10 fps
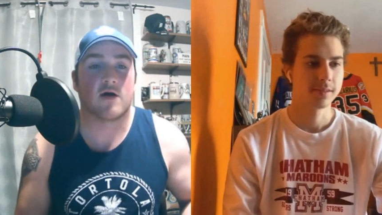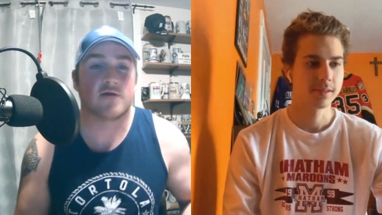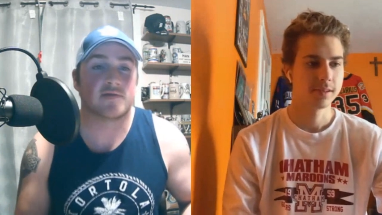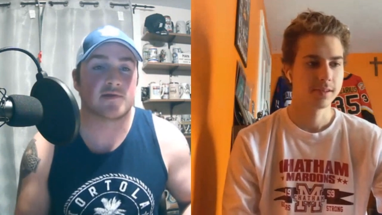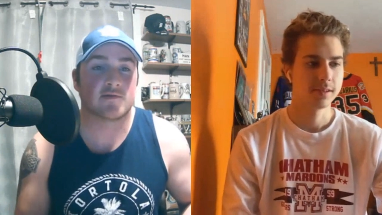Speaker 1: for
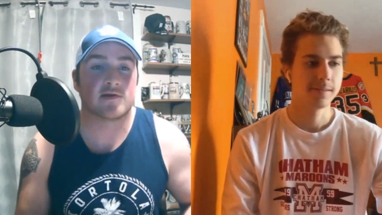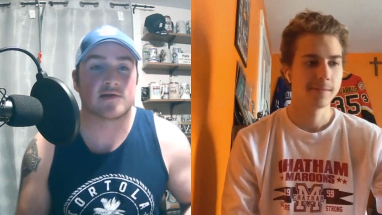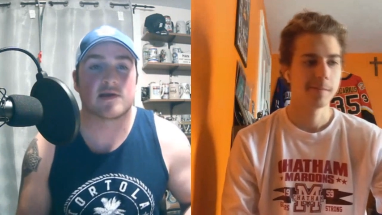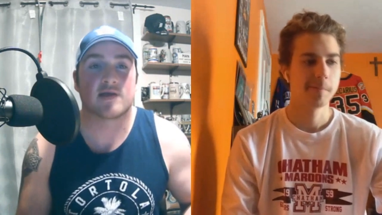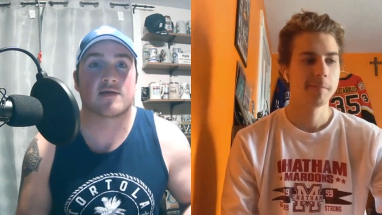obvious
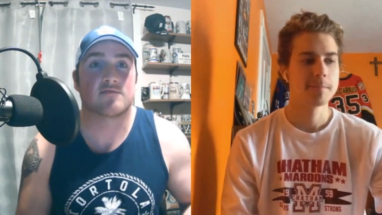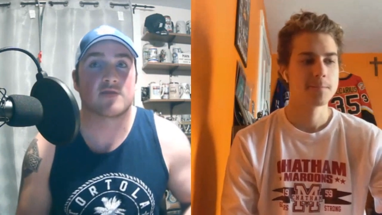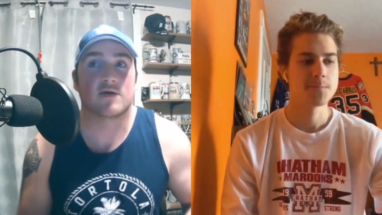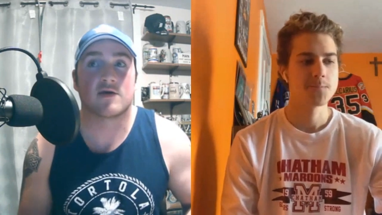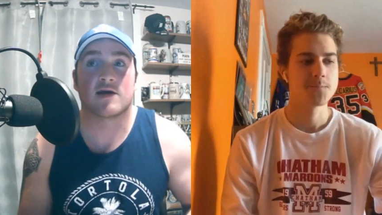reasons, like
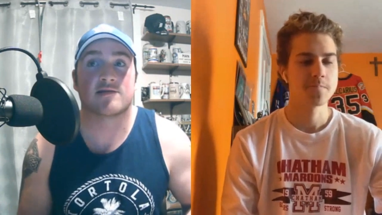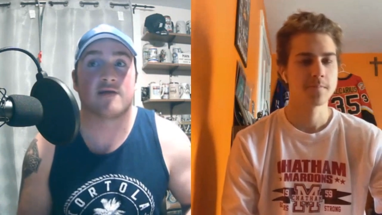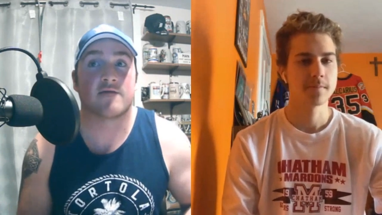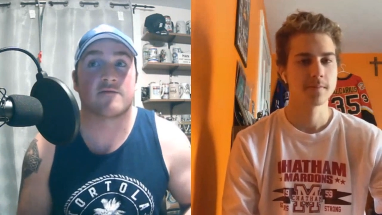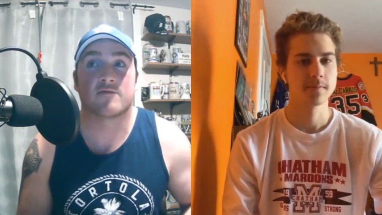you guys
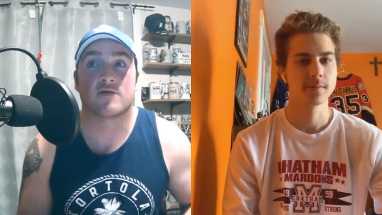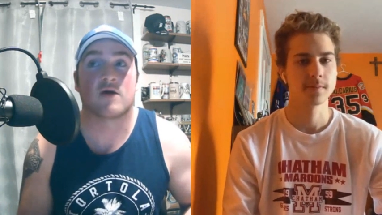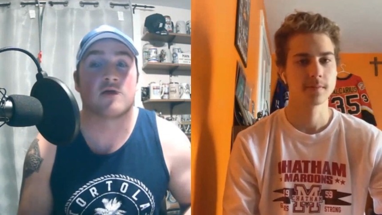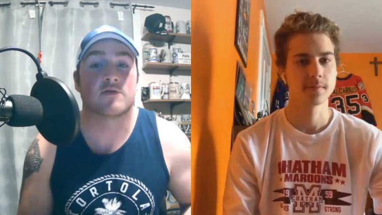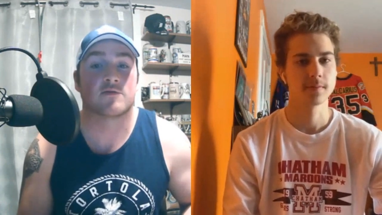have
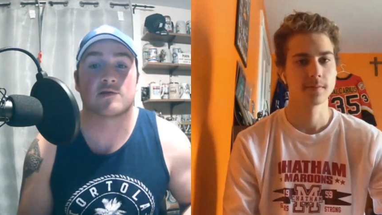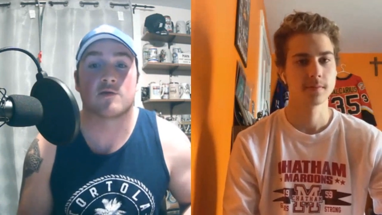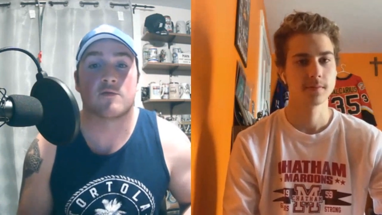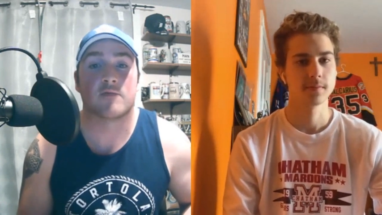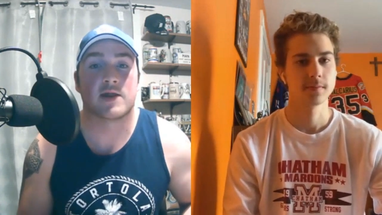gone through
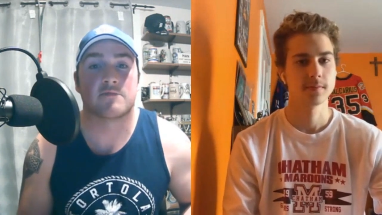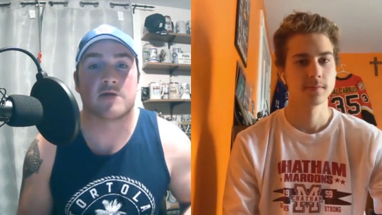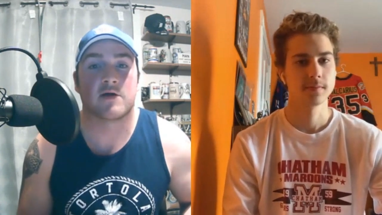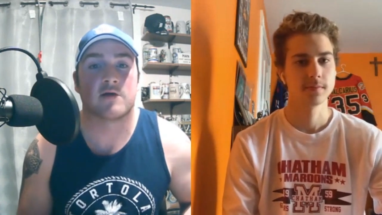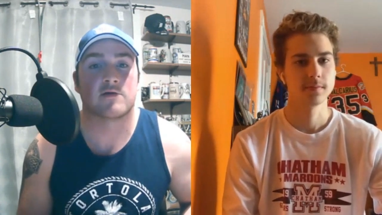so many
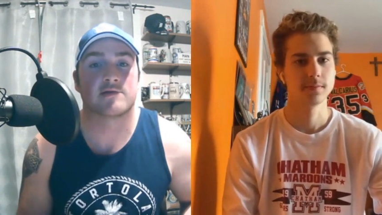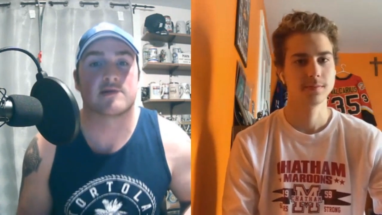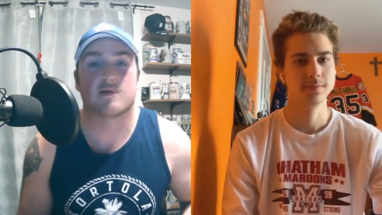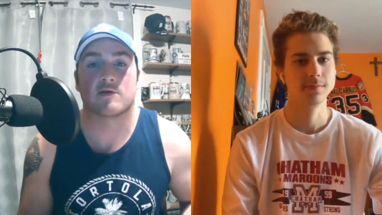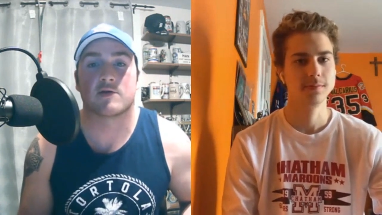players
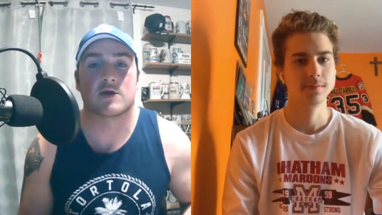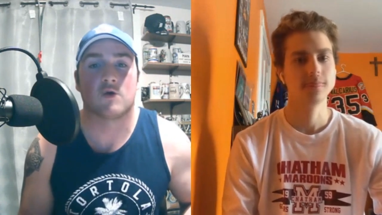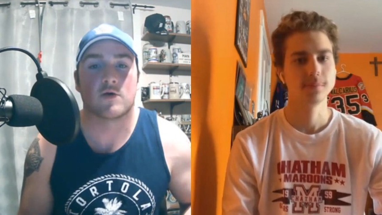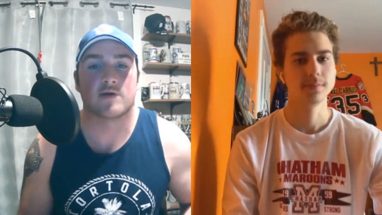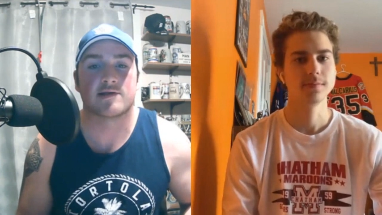and so many
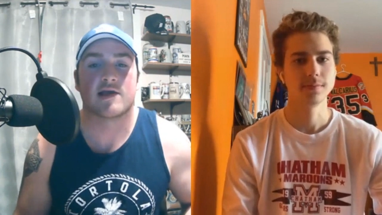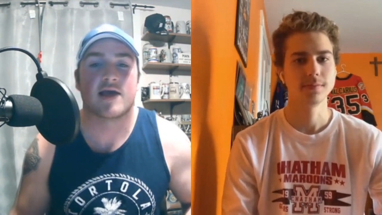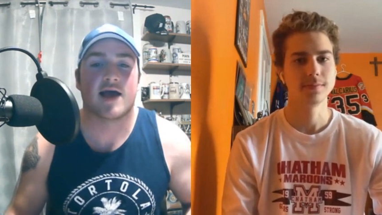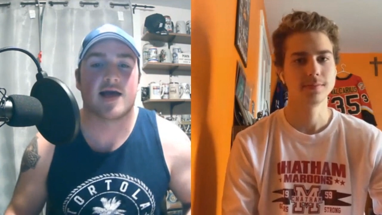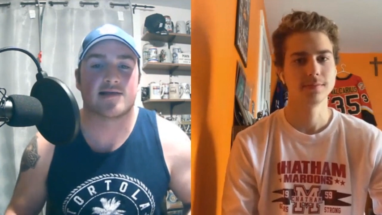goalies.
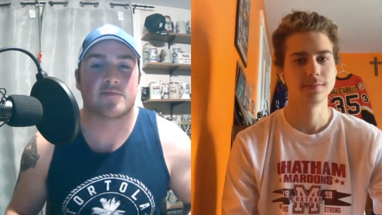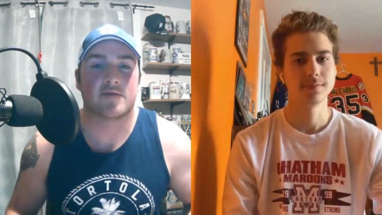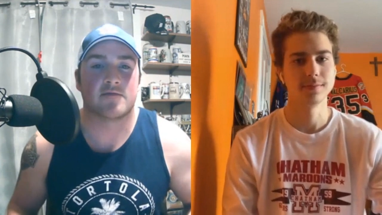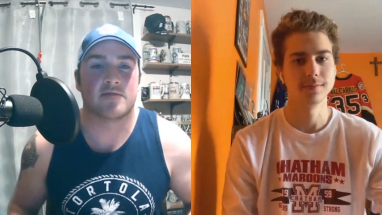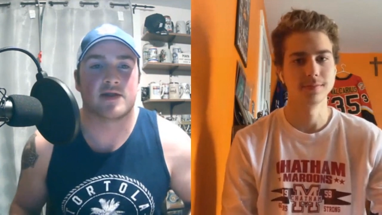Has that
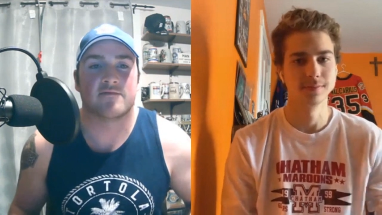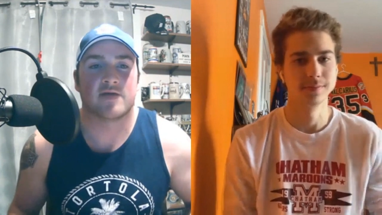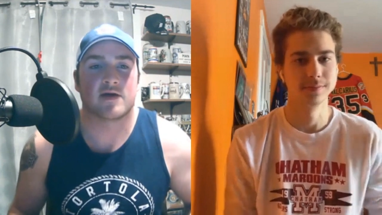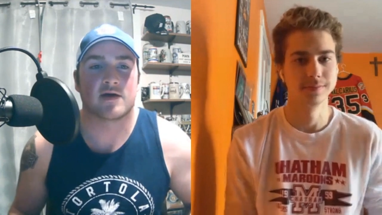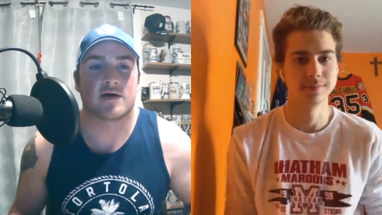been a bit mm-hmm.
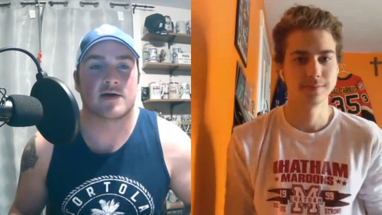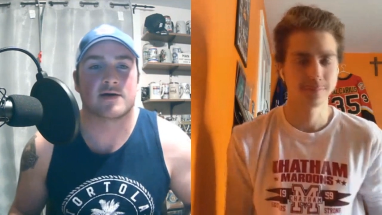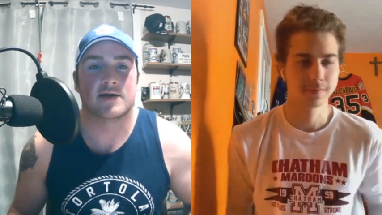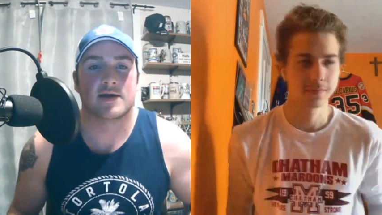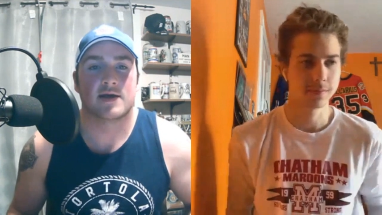of like a
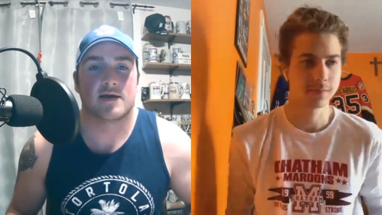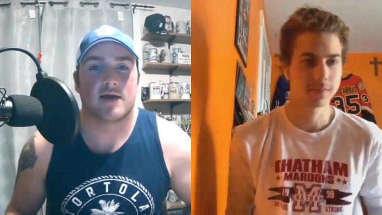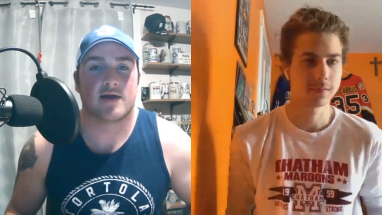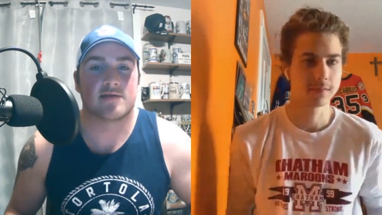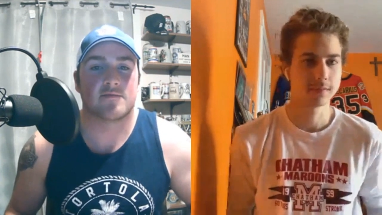mm-hmm. uh,
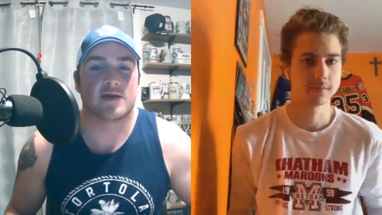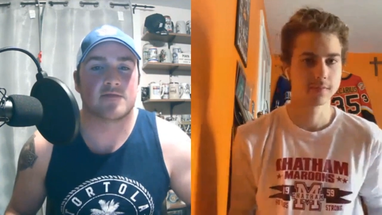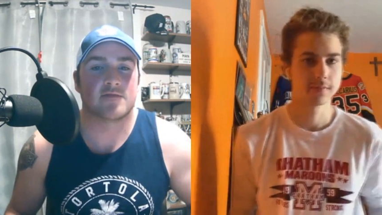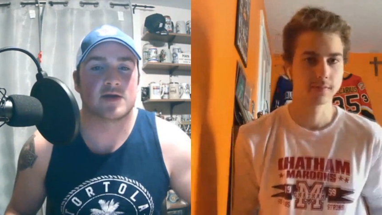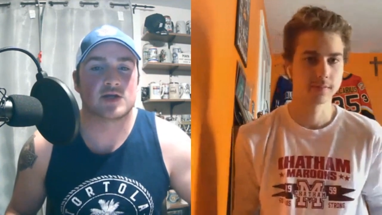has it
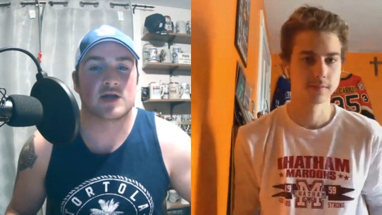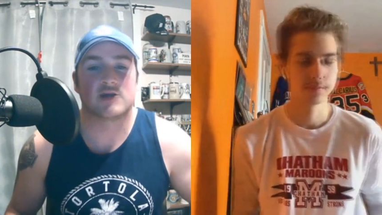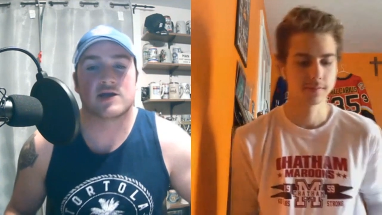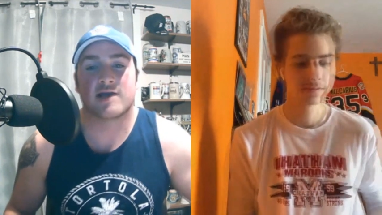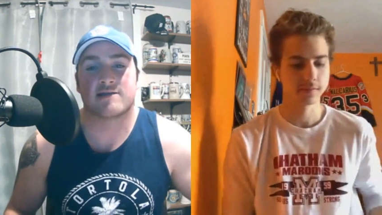been a big
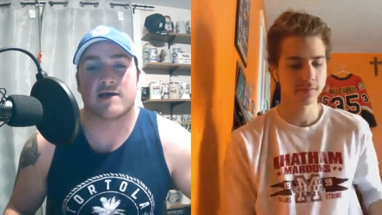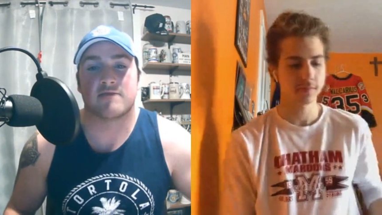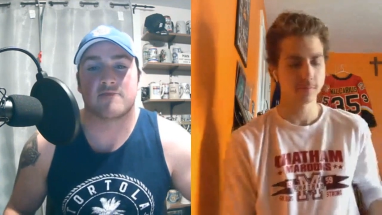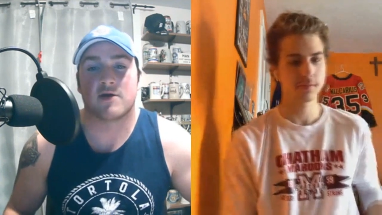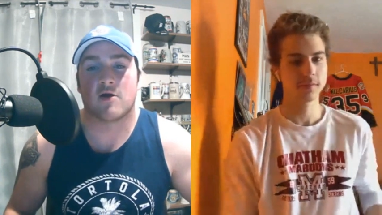change? Has
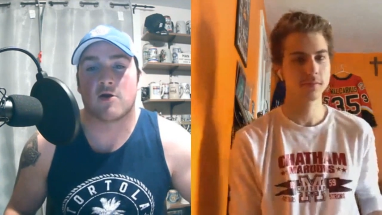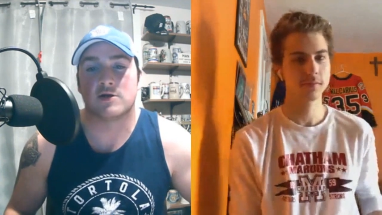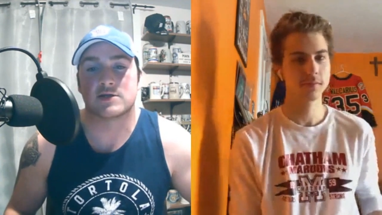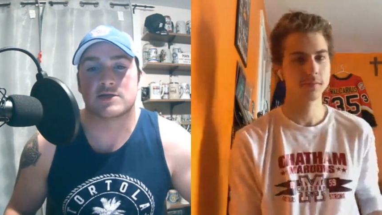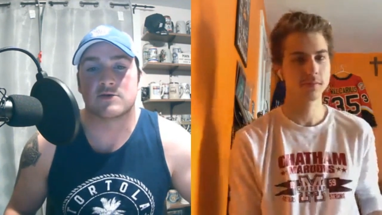that been
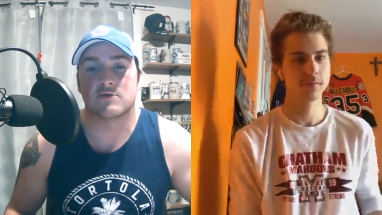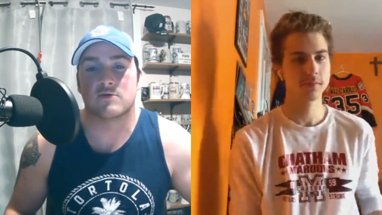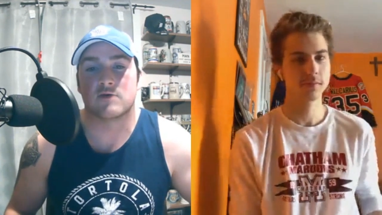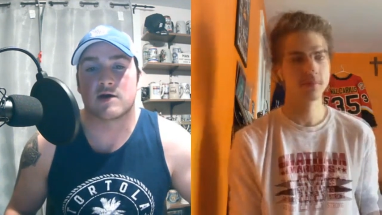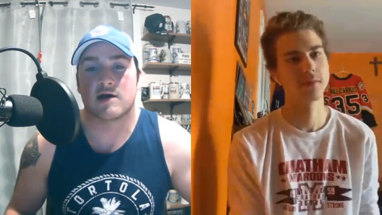hard
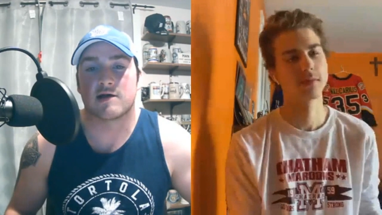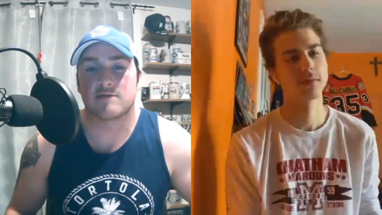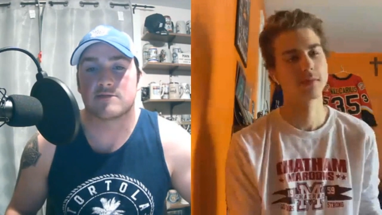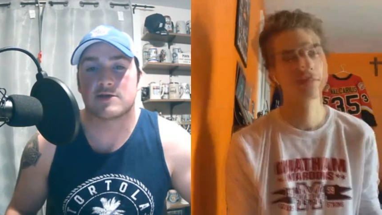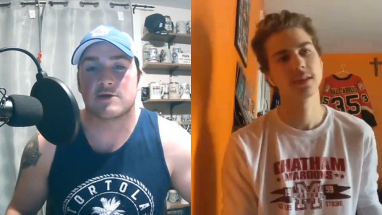to
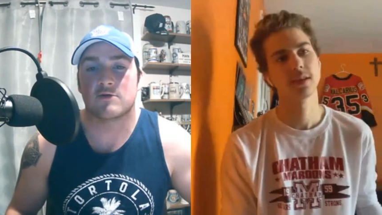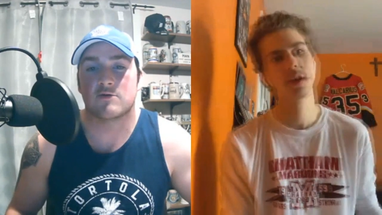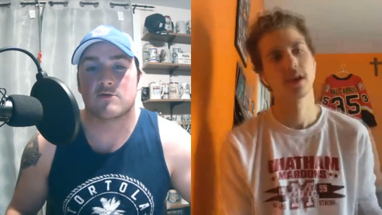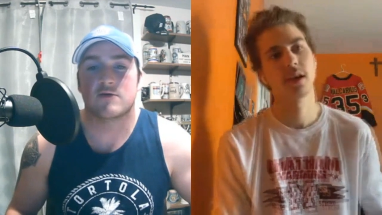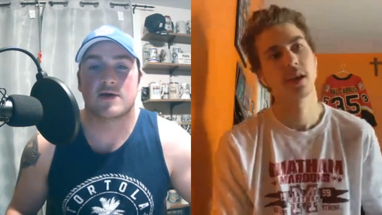accustom
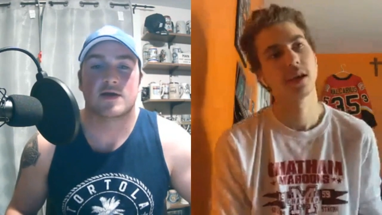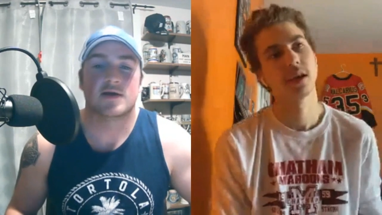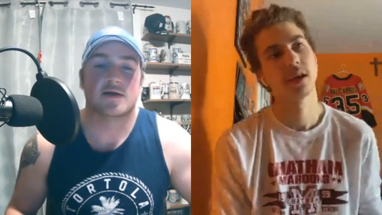to?